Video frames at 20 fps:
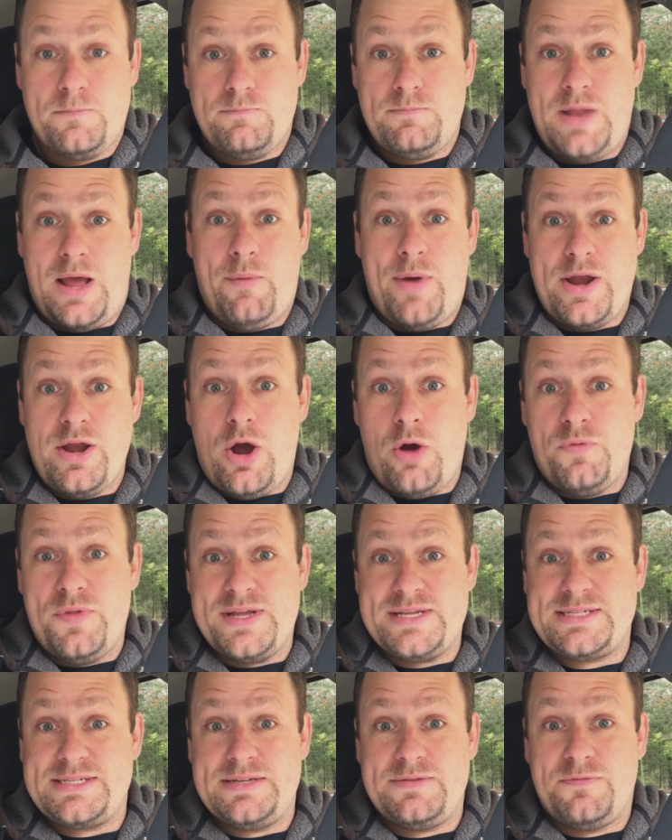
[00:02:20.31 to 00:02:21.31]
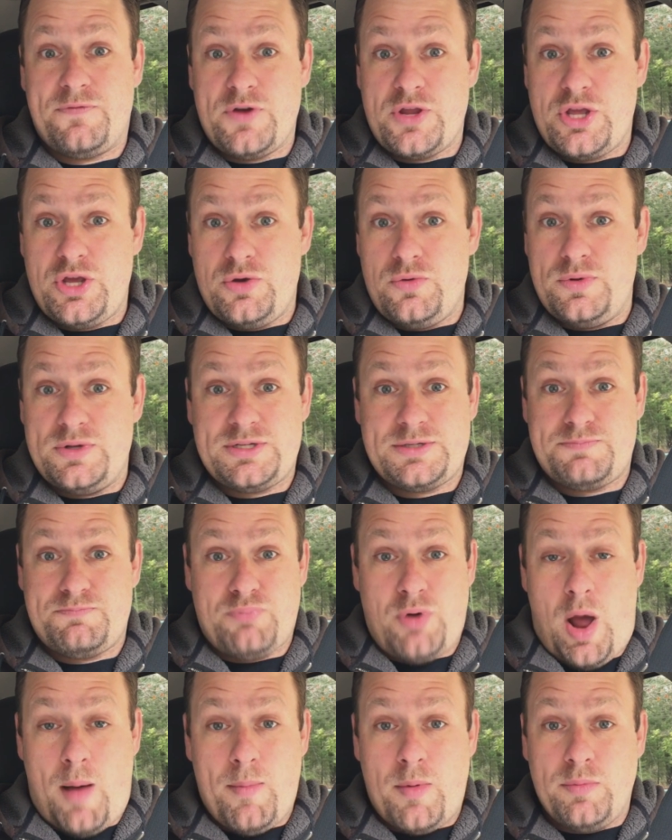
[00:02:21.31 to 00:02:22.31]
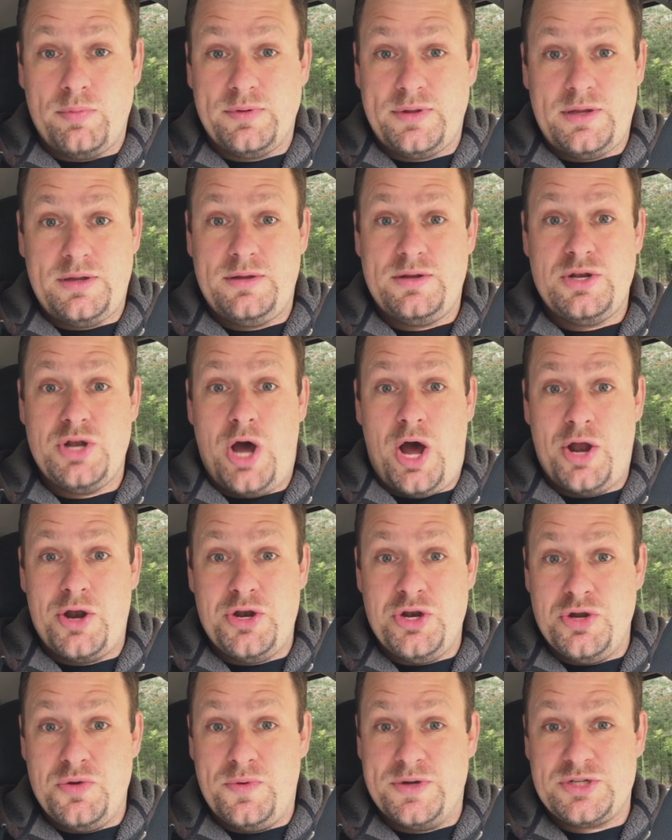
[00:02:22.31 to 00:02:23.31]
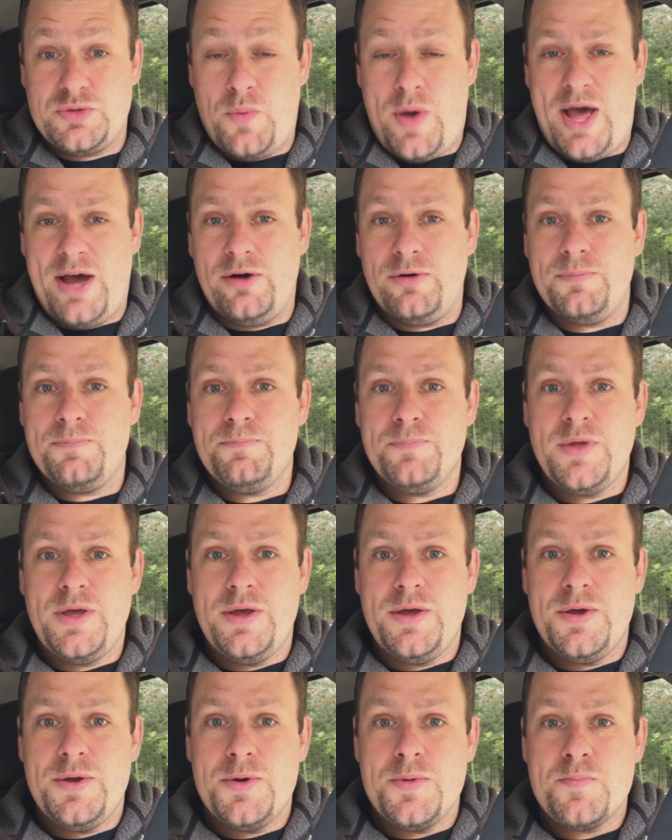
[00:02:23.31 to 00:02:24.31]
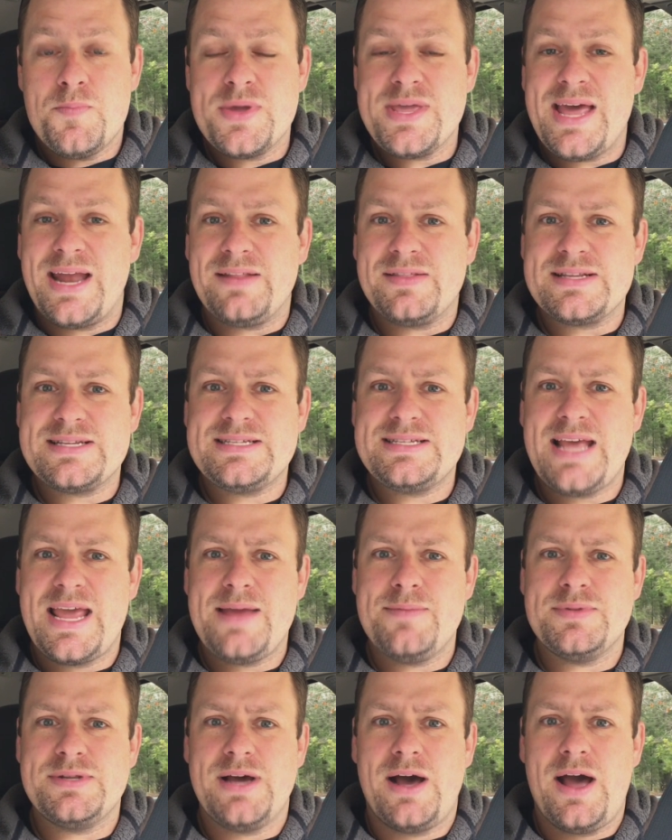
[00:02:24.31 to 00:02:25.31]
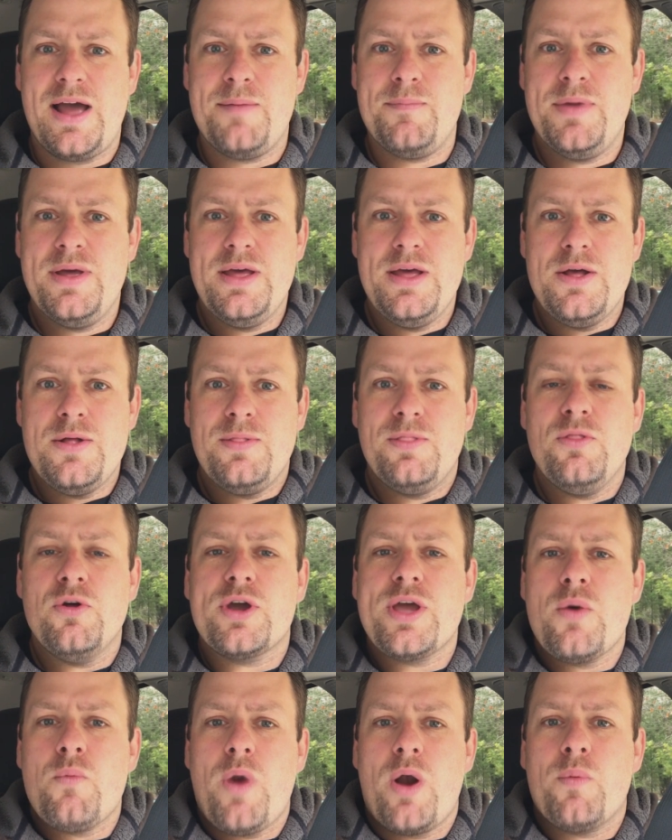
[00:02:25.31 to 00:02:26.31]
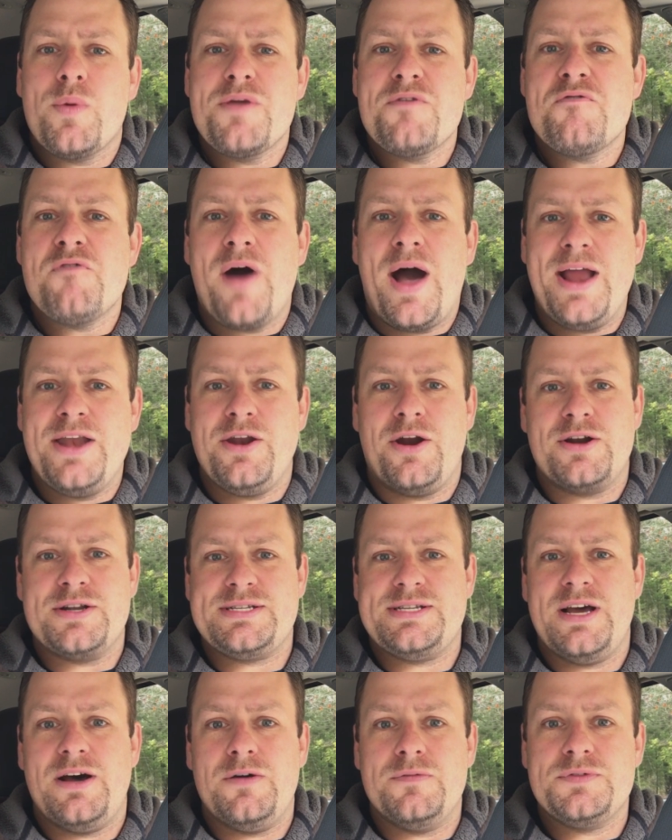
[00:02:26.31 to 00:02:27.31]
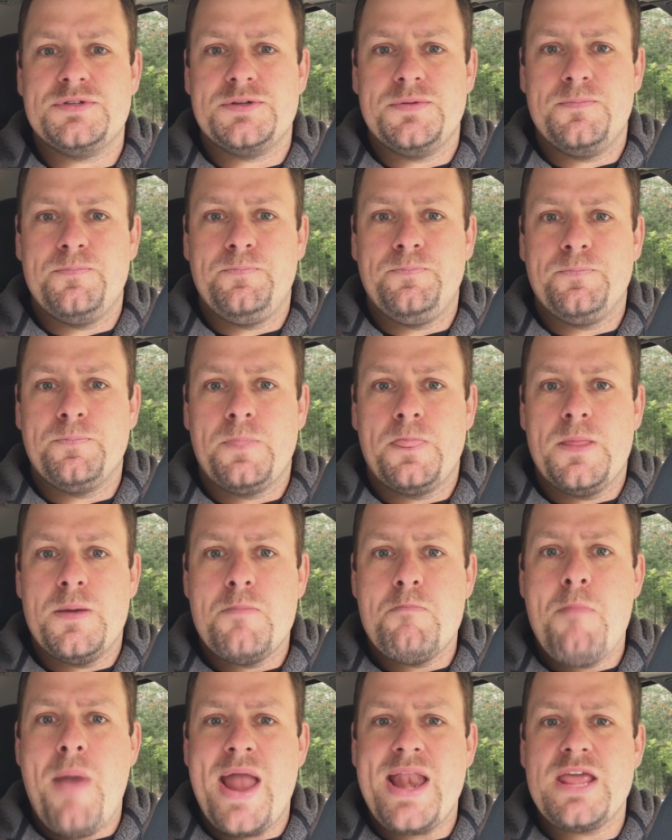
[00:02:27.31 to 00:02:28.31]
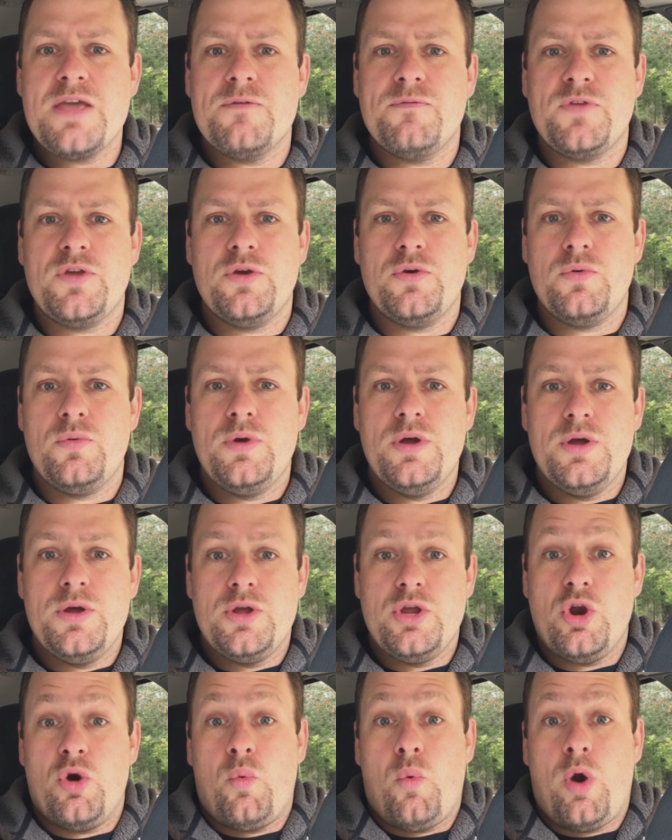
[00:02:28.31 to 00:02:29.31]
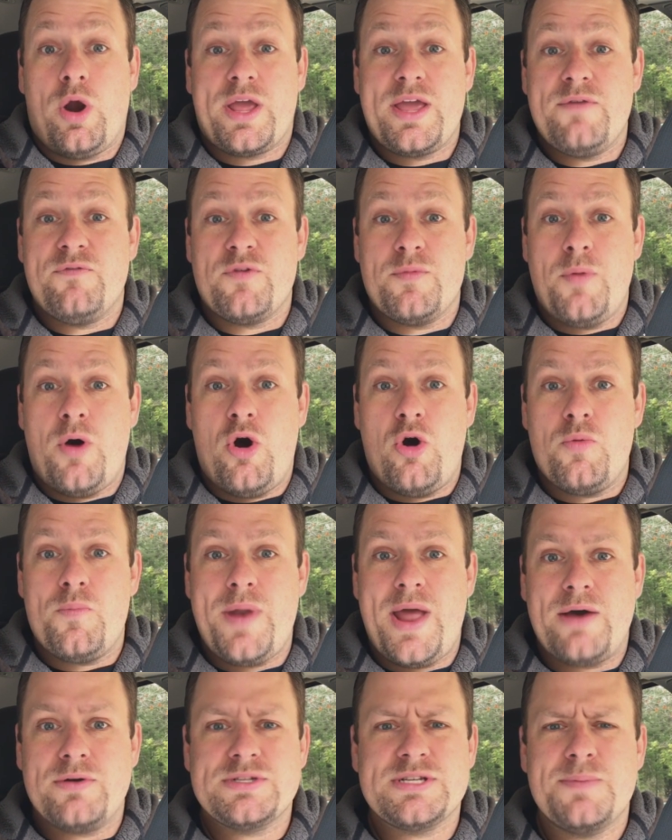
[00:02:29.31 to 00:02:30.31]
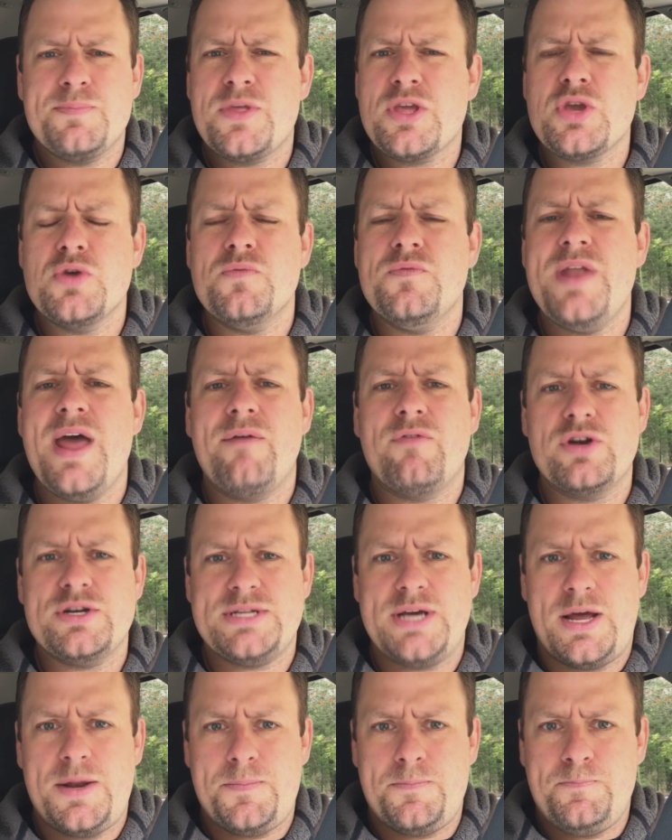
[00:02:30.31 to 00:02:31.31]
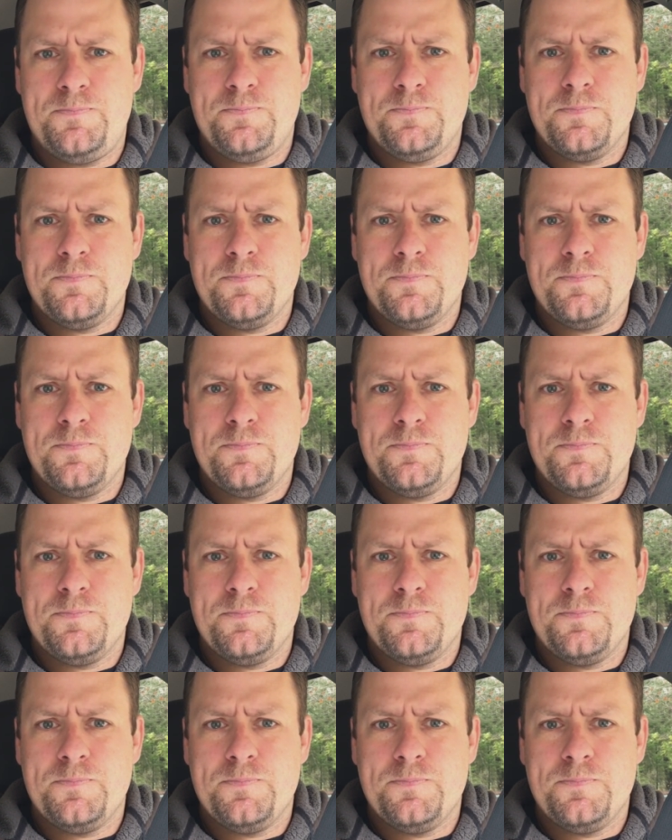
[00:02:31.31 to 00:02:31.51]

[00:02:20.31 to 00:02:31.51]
Now I know this, and for you it's probably not new as well. But yet at the same time, look at where we find ourselves. Many of you, you're working from home now, something you've never done.